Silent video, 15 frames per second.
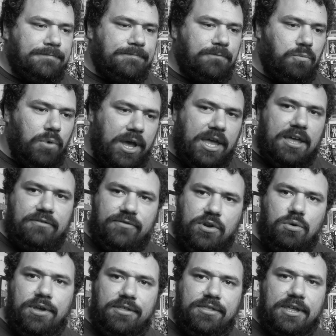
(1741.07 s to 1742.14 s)
way of
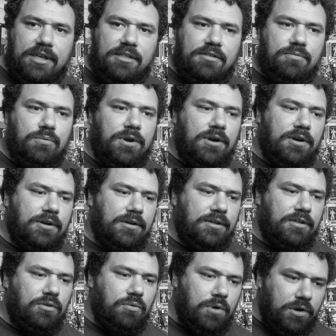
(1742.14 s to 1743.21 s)
doing things where
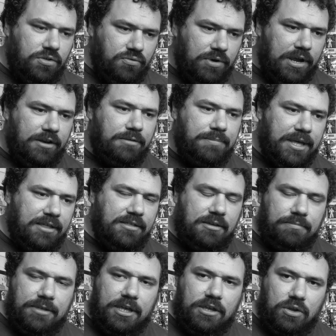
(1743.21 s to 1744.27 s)
you are trying to make
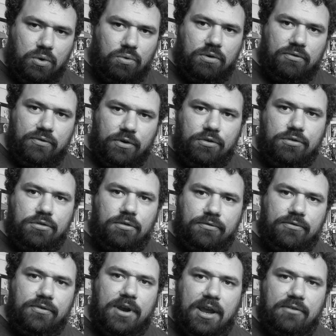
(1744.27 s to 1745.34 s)
something universal
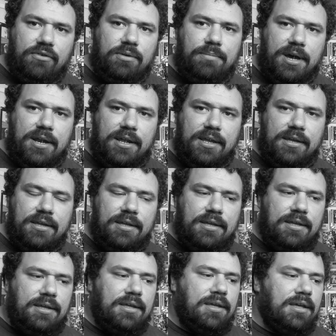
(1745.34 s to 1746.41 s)
for everybody.
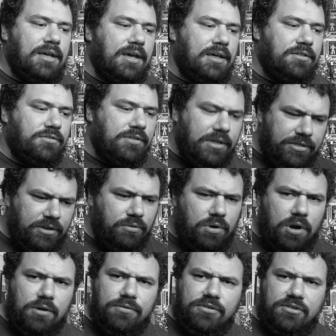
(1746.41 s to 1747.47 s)
There's nothing
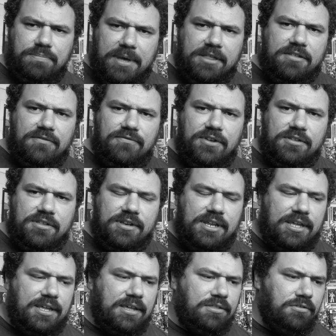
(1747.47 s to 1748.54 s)
wrong with
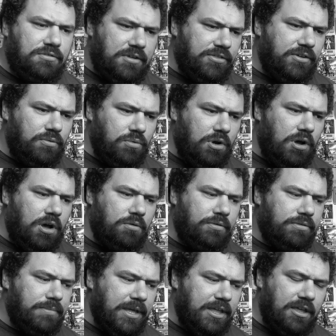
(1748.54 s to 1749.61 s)
specificity, and there's nothing wrong
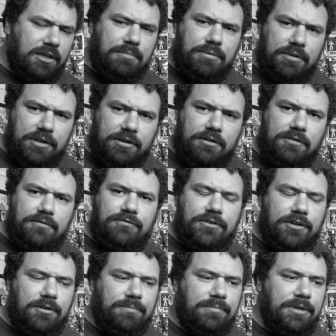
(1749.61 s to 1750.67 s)
with making a political
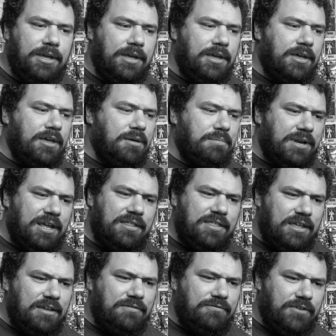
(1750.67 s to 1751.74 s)
film, but I
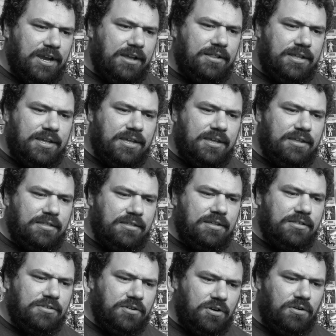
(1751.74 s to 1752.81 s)
think, frankly,
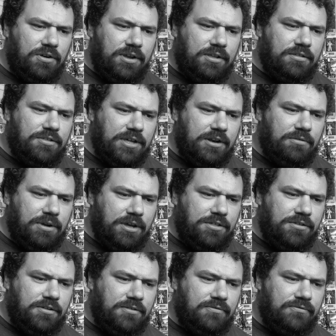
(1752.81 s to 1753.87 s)
this current
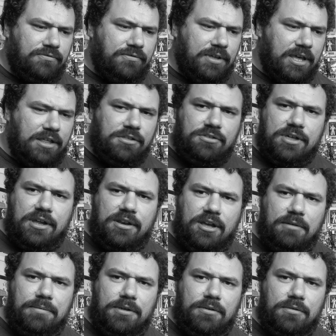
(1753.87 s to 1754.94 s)
generation of
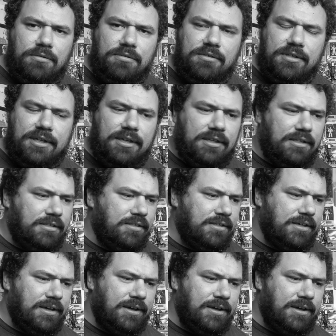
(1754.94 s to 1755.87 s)
SJWs is